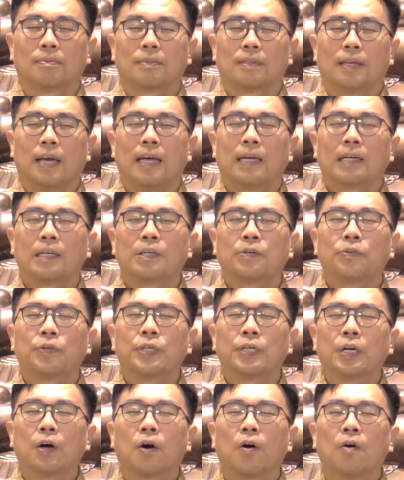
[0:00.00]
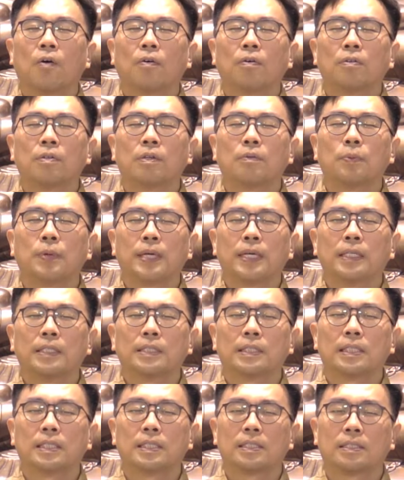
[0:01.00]
anchoring all the
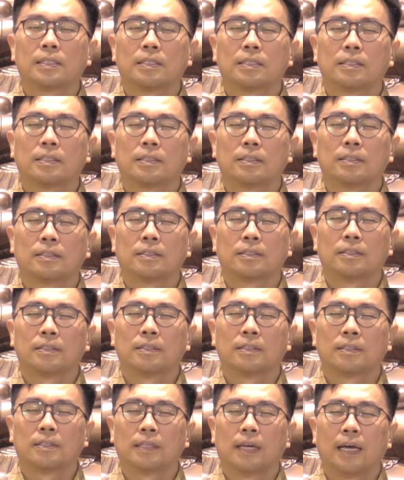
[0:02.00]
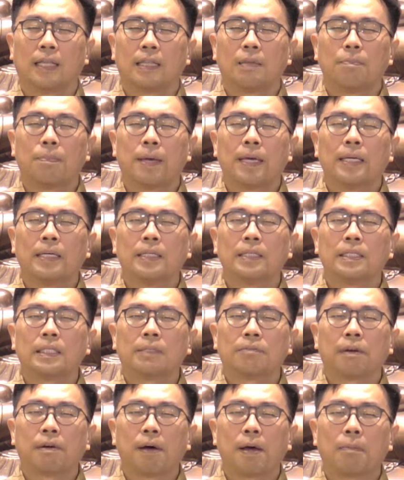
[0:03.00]
weight at the base
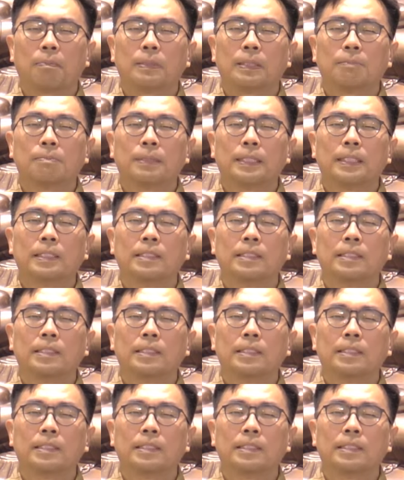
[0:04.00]
of our abdomen,